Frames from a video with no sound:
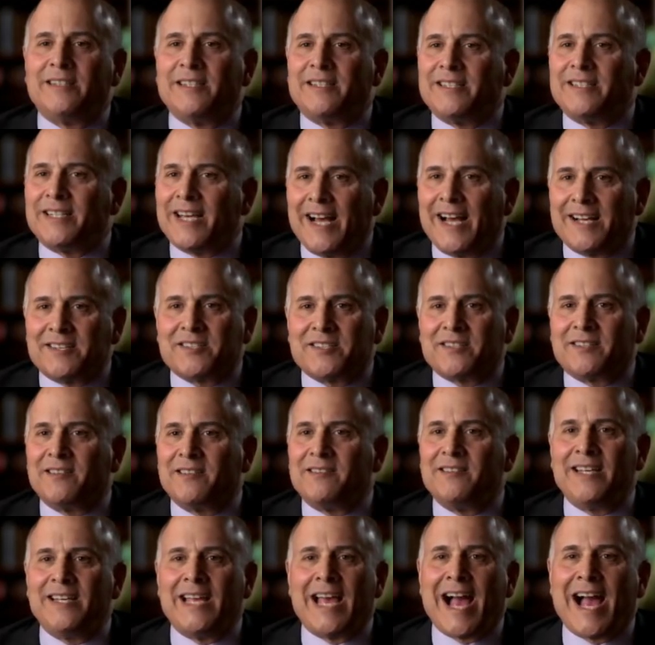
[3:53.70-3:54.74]
to test
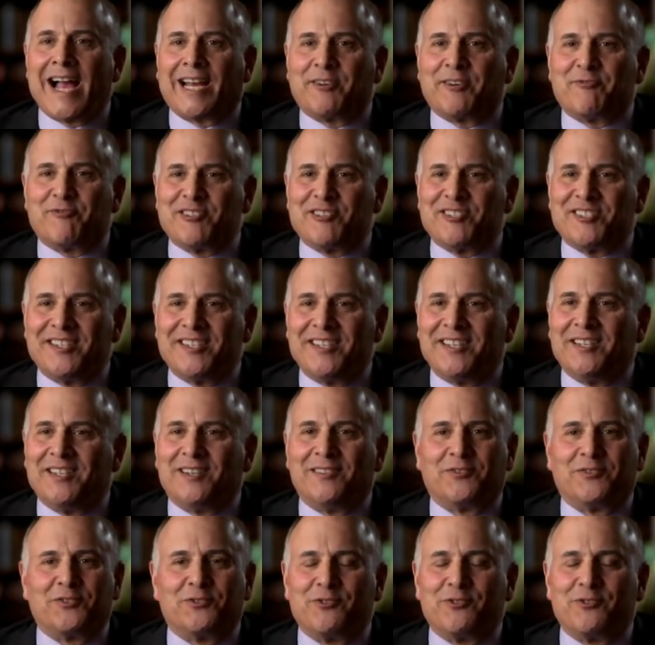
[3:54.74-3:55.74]
the accuracy of